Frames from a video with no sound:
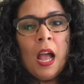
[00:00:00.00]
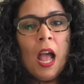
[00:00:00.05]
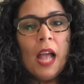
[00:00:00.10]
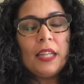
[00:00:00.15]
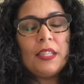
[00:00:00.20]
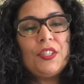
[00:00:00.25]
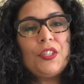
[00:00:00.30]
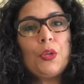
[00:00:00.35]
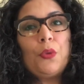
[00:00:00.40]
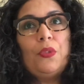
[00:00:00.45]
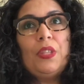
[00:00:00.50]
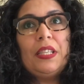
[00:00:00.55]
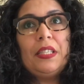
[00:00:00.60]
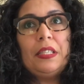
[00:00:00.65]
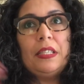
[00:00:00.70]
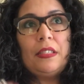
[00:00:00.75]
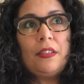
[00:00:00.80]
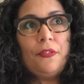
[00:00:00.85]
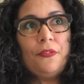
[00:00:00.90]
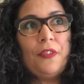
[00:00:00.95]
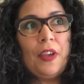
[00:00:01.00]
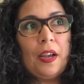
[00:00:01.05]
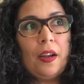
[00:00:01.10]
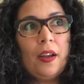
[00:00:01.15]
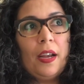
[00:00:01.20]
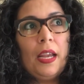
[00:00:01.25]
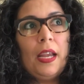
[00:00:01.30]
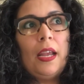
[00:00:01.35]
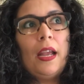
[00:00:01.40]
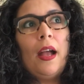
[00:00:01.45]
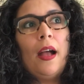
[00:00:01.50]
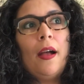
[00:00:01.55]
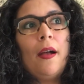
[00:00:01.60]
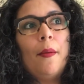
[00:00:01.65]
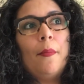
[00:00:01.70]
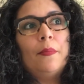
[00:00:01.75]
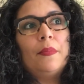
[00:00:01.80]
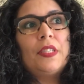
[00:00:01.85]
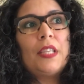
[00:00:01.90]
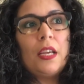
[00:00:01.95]
And so this is a very
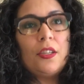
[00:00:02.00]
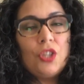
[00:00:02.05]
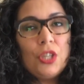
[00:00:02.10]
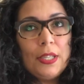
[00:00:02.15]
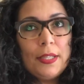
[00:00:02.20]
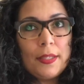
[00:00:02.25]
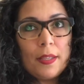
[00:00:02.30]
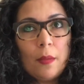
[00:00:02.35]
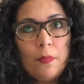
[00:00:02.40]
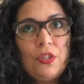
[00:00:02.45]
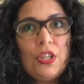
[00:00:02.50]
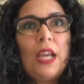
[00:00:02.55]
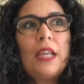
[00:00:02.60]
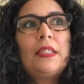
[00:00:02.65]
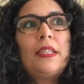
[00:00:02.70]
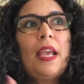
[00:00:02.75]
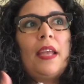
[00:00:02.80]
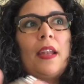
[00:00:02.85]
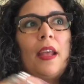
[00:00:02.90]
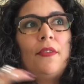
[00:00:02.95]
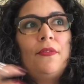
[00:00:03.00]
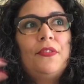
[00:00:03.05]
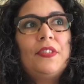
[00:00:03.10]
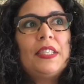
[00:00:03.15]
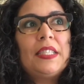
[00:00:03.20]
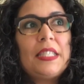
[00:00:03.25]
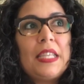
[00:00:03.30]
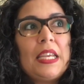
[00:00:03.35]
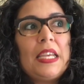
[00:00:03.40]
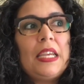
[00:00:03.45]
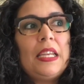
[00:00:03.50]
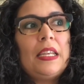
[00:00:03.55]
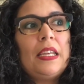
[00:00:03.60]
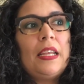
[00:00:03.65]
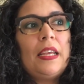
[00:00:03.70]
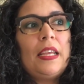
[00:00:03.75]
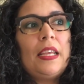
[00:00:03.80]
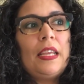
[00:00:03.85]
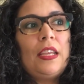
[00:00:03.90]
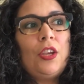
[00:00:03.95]
touchy subject, and I've seen,
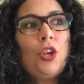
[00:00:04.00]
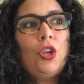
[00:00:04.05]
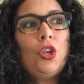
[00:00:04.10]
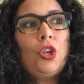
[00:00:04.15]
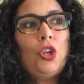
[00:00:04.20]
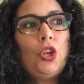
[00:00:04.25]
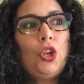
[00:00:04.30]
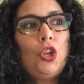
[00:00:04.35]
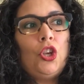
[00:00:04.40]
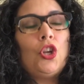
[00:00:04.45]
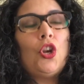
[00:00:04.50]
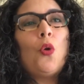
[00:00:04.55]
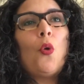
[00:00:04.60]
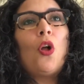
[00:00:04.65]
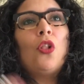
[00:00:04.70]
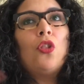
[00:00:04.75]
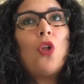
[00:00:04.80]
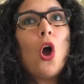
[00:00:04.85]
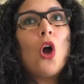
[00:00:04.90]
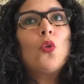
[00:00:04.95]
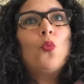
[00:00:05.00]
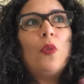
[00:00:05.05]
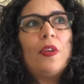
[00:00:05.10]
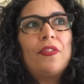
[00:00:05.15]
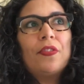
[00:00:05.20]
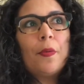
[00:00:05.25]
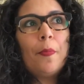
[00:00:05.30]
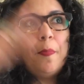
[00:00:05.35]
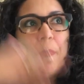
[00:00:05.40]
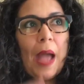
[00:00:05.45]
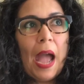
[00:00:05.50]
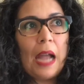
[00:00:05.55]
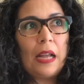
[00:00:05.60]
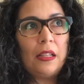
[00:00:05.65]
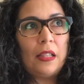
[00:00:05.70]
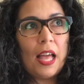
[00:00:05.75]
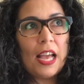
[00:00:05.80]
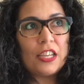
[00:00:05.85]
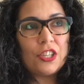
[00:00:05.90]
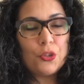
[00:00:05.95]
you know, along with the
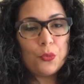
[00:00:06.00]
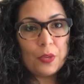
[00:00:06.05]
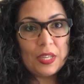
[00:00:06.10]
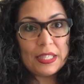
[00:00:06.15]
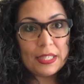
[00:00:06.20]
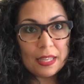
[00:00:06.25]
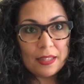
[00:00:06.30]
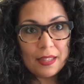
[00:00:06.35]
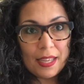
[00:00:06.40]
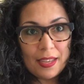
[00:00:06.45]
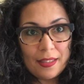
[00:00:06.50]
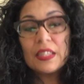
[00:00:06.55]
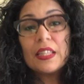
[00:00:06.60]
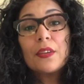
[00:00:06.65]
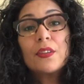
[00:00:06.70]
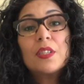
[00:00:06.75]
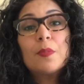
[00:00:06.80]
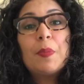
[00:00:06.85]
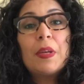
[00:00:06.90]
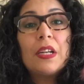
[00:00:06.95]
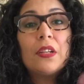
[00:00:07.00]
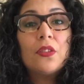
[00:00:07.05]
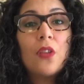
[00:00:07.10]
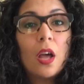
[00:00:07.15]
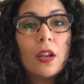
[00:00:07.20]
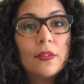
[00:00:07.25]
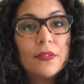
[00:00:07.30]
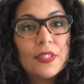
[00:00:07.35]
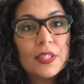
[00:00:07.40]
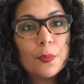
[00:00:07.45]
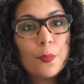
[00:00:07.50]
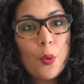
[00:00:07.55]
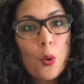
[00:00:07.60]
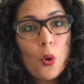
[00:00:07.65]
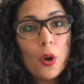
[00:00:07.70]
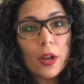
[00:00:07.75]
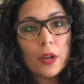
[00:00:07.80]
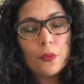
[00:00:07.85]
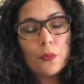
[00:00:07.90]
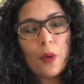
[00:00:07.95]
backlash recently, there's been a lot of
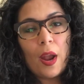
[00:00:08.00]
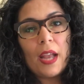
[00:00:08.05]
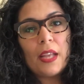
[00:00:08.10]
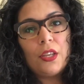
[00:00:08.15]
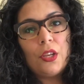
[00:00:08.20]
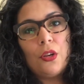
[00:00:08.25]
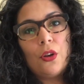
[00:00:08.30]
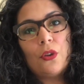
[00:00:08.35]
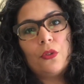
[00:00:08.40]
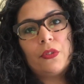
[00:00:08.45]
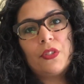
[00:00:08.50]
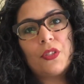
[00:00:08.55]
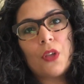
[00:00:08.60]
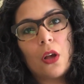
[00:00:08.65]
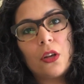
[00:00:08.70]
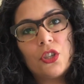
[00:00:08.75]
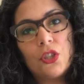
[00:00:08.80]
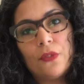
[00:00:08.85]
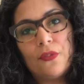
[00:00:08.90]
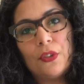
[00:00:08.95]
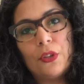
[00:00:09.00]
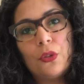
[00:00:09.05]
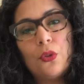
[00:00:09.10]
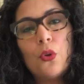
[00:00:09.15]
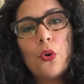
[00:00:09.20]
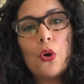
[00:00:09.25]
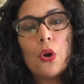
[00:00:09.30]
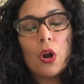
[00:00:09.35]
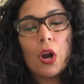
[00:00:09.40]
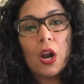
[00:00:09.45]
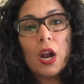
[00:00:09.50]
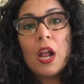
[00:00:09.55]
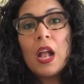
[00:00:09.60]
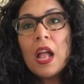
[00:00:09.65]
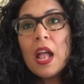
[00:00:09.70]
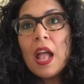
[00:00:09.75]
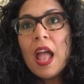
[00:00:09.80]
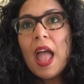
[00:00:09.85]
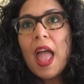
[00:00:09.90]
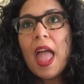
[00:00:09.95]
support, right? You know, Sasha Velour
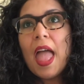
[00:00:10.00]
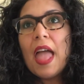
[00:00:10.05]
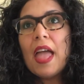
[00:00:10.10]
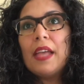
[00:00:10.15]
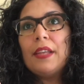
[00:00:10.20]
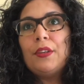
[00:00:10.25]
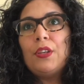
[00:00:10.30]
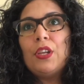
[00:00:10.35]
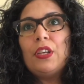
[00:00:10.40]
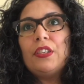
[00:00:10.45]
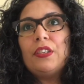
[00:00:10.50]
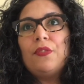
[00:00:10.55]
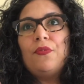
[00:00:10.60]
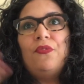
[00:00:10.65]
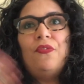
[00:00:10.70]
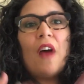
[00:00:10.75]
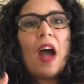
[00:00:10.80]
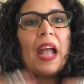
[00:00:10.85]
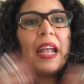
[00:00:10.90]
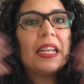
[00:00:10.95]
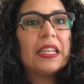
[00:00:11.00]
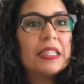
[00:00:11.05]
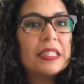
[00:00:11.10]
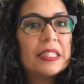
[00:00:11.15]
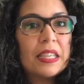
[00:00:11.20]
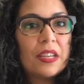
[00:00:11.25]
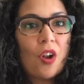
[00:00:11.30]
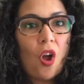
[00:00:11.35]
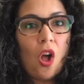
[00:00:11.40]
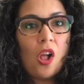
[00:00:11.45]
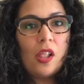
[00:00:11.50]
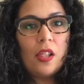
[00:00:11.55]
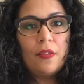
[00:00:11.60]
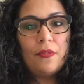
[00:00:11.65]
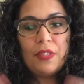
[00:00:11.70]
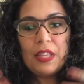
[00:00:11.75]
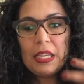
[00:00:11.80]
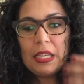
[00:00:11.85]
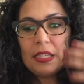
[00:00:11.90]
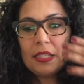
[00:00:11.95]
and Vice and all of
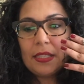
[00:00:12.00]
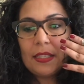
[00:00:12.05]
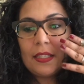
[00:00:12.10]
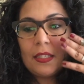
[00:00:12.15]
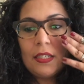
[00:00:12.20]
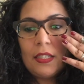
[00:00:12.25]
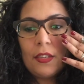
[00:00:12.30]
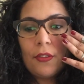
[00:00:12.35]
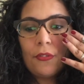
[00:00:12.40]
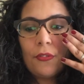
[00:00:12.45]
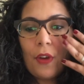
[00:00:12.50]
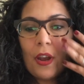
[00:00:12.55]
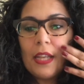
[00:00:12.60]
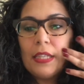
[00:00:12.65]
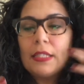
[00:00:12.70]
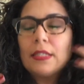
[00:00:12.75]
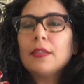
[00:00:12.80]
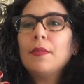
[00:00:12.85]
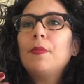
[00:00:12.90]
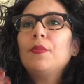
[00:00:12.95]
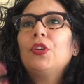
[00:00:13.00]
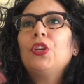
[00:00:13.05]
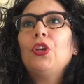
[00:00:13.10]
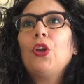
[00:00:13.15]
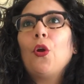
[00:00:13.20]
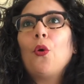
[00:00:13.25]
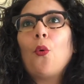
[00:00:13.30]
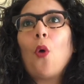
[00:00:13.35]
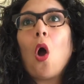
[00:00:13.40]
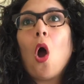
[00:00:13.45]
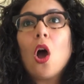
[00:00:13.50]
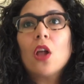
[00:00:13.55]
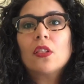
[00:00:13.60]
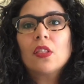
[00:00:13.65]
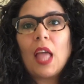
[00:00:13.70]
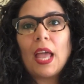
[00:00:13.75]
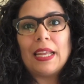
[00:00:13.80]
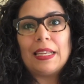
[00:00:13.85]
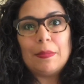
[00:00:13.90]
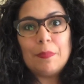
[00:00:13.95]
these different, you know,
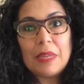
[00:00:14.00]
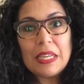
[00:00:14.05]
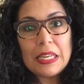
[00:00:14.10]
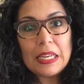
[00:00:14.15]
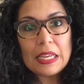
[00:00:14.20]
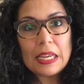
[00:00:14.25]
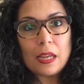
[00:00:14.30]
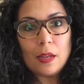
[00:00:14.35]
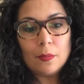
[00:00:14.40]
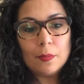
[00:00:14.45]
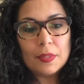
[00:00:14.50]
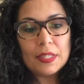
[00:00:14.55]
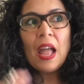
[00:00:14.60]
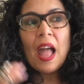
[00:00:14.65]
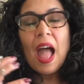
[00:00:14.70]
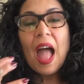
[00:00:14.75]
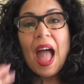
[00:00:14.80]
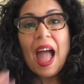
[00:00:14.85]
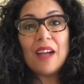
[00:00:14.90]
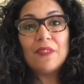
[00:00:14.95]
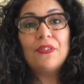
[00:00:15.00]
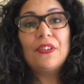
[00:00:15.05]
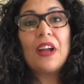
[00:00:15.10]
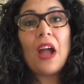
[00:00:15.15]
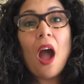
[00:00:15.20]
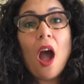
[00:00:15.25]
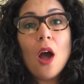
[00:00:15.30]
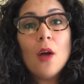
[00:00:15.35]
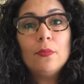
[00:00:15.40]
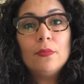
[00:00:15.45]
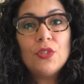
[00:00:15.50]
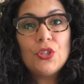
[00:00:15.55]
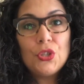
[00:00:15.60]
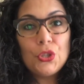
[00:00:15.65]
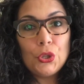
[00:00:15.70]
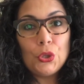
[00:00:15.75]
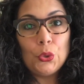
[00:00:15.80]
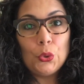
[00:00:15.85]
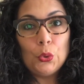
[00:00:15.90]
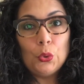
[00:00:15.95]
online mediums have come
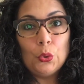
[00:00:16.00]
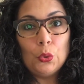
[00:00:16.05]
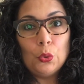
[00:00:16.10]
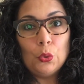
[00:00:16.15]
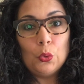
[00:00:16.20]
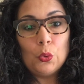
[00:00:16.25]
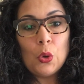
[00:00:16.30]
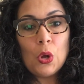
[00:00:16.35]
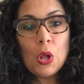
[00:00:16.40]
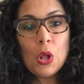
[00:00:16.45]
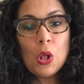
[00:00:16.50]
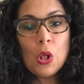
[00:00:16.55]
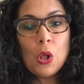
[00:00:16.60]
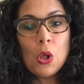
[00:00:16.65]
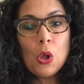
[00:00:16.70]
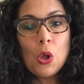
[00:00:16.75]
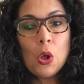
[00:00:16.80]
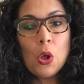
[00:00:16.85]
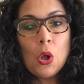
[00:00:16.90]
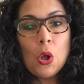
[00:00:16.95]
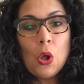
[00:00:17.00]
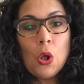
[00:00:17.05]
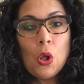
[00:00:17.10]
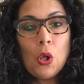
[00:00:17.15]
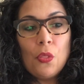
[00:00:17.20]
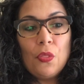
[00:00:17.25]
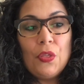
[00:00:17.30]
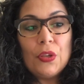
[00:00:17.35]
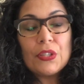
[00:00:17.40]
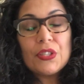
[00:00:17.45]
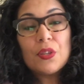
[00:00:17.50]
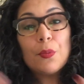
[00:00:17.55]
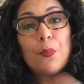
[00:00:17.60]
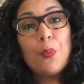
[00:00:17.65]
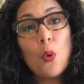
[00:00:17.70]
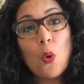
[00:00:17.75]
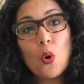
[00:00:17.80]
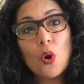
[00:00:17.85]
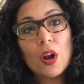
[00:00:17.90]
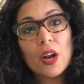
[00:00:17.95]
to the
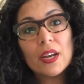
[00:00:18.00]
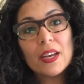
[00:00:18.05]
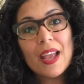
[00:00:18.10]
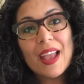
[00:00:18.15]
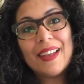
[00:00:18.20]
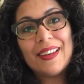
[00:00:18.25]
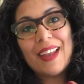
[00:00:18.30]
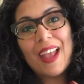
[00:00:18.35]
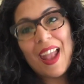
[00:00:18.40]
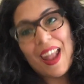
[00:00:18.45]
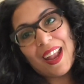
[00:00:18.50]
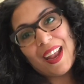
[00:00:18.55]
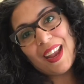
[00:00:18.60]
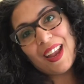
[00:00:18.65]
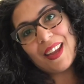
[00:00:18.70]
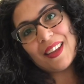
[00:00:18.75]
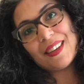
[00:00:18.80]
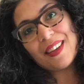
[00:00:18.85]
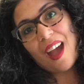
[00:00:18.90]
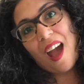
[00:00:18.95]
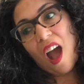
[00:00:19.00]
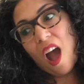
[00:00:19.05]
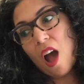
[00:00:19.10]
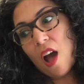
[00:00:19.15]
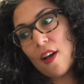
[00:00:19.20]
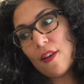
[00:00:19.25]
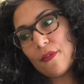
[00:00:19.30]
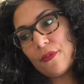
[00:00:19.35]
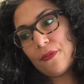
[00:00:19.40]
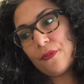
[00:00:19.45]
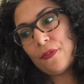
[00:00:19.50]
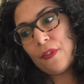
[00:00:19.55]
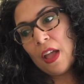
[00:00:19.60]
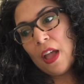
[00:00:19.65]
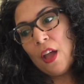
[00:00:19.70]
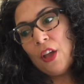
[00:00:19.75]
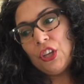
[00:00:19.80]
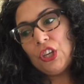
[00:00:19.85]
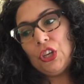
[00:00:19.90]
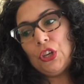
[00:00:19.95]
support and aid of,
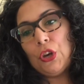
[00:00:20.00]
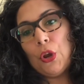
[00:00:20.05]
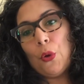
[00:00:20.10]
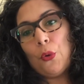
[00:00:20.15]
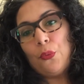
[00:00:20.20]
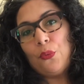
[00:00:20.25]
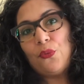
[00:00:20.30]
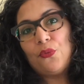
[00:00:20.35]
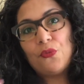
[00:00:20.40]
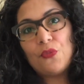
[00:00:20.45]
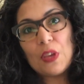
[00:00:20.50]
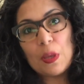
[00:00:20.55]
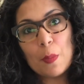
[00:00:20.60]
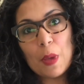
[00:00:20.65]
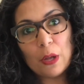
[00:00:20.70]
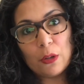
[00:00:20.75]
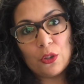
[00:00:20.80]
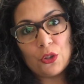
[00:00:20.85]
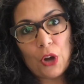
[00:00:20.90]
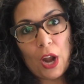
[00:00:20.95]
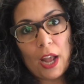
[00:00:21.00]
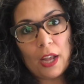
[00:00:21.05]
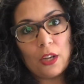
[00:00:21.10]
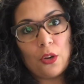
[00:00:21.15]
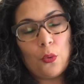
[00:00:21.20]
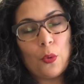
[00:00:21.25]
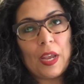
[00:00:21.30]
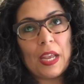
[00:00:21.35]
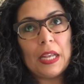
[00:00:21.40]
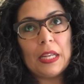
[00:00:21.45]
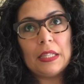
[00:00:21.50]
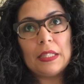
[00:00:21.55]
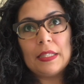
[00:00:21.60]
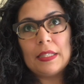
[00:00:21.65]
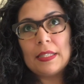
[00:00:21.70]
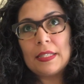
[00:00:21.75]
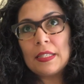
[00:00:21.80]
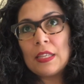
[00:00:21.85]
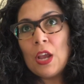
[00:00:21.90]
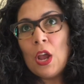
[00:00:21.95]
you know, female drag
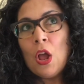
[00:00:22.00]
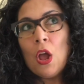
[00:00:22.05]
queens.